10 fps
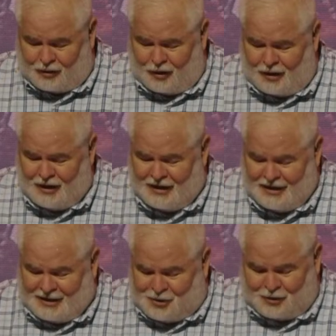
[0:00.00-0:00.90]
the law,
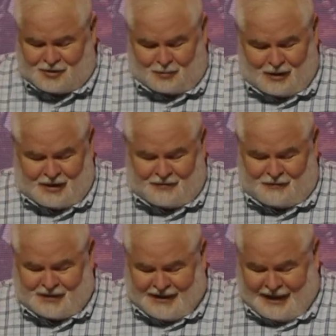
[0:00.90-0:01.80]
he took the blood of
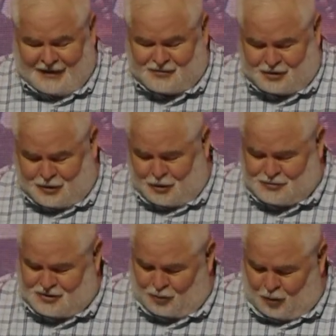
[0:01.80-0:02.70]
the calves and the
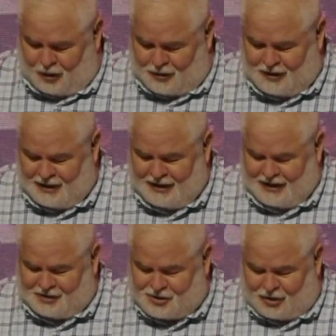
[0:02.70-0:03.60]
goats and the water
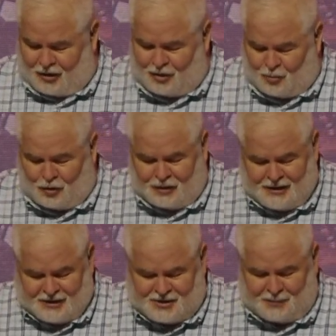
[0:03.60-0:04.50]
and the scarlet wool and
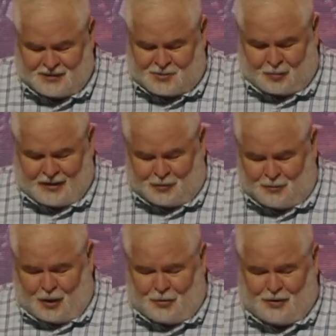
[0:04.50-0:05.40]
hyssop and sprinkled
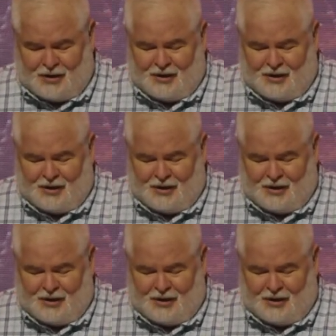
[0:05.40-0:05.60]
both